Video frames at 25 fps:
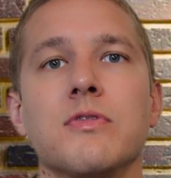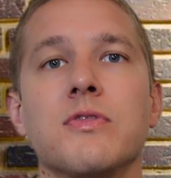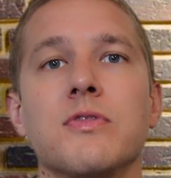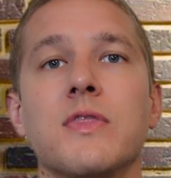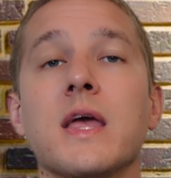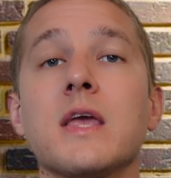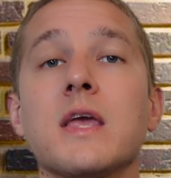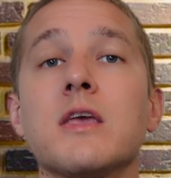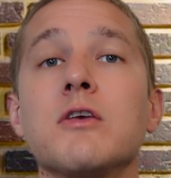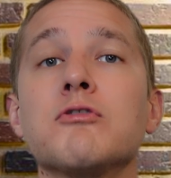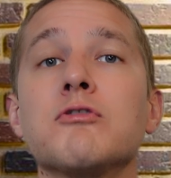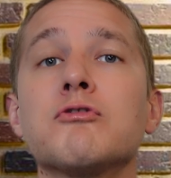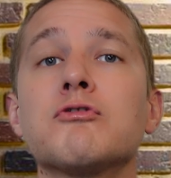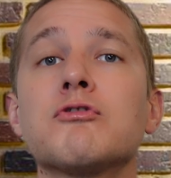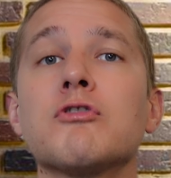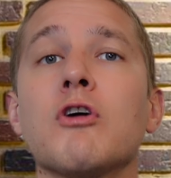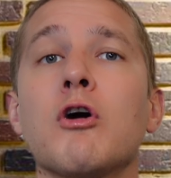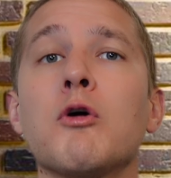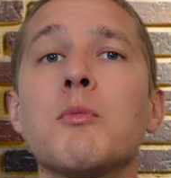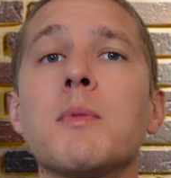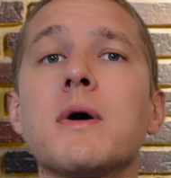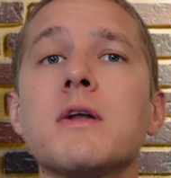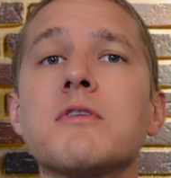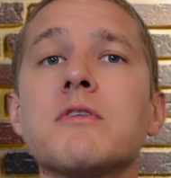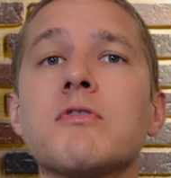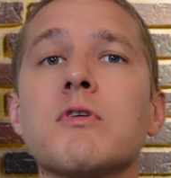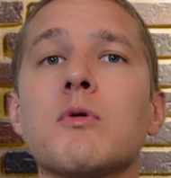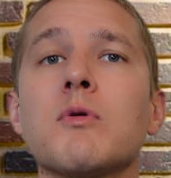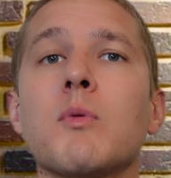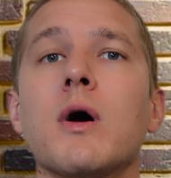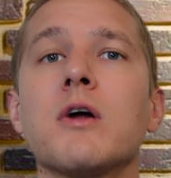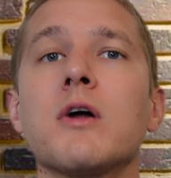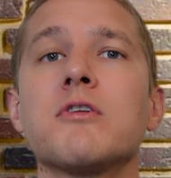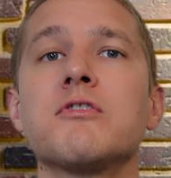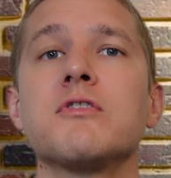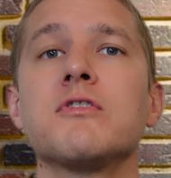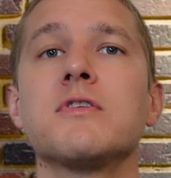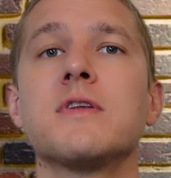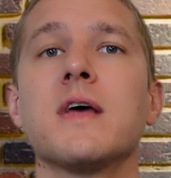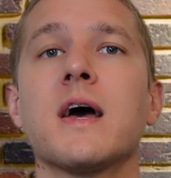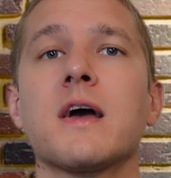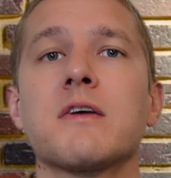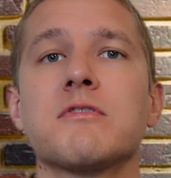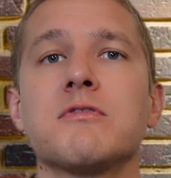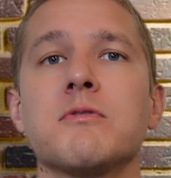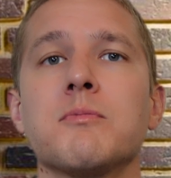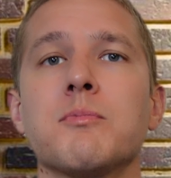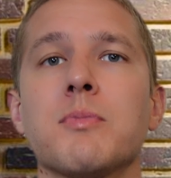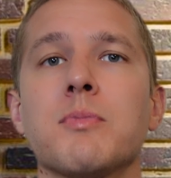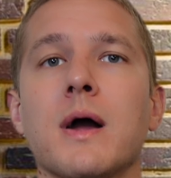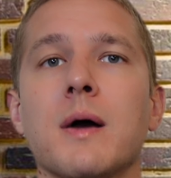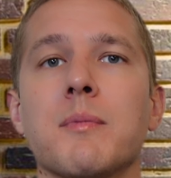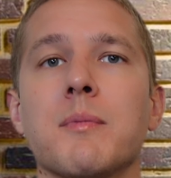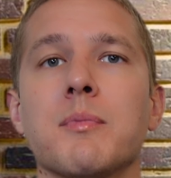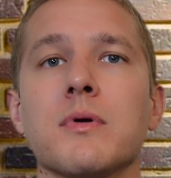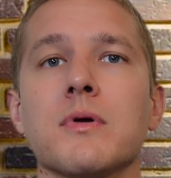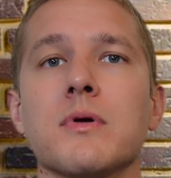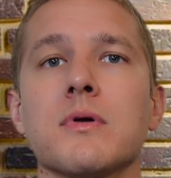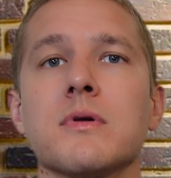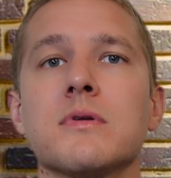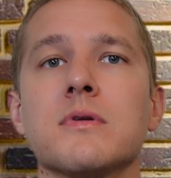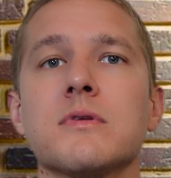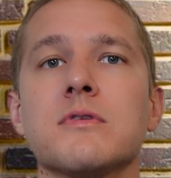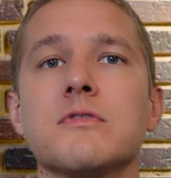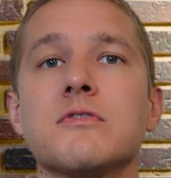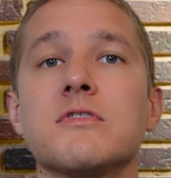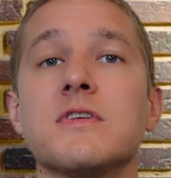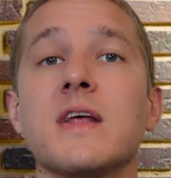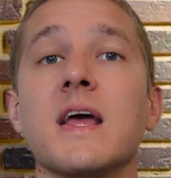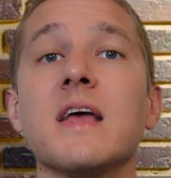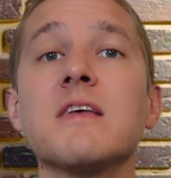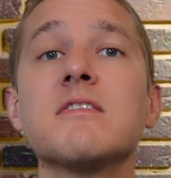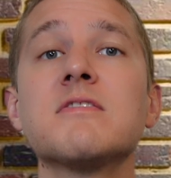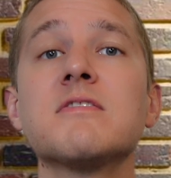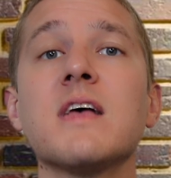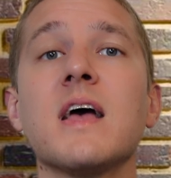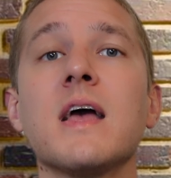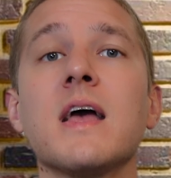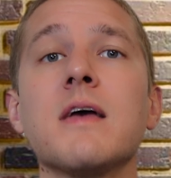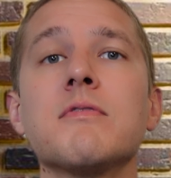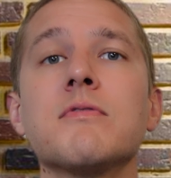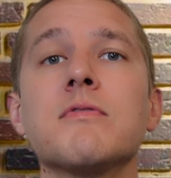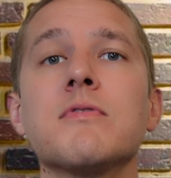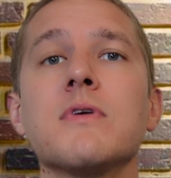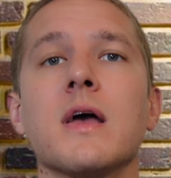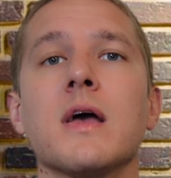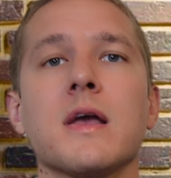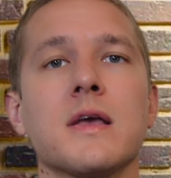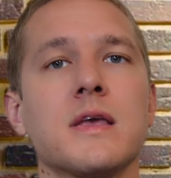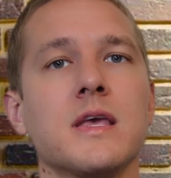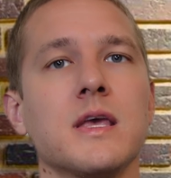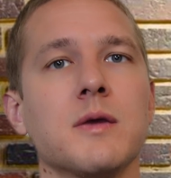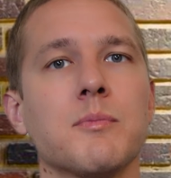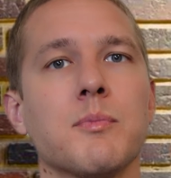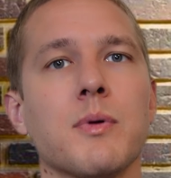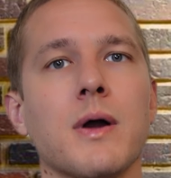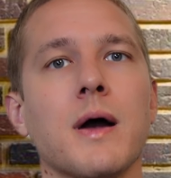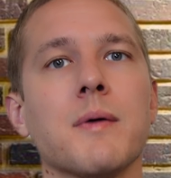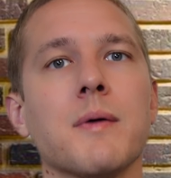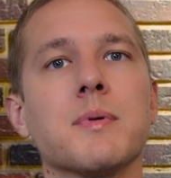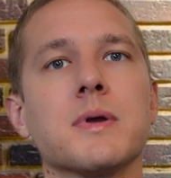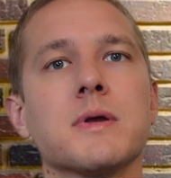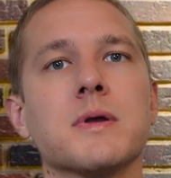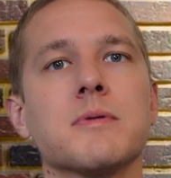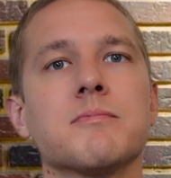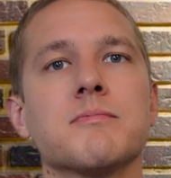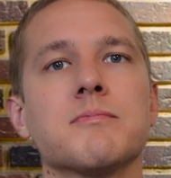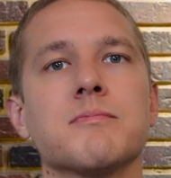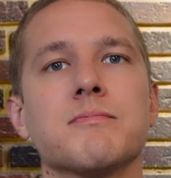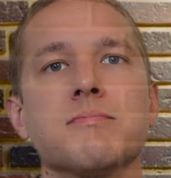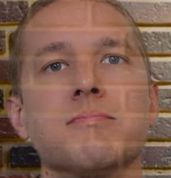Thank you so much for watching Texan Prepper. Stay safe and keep prepping.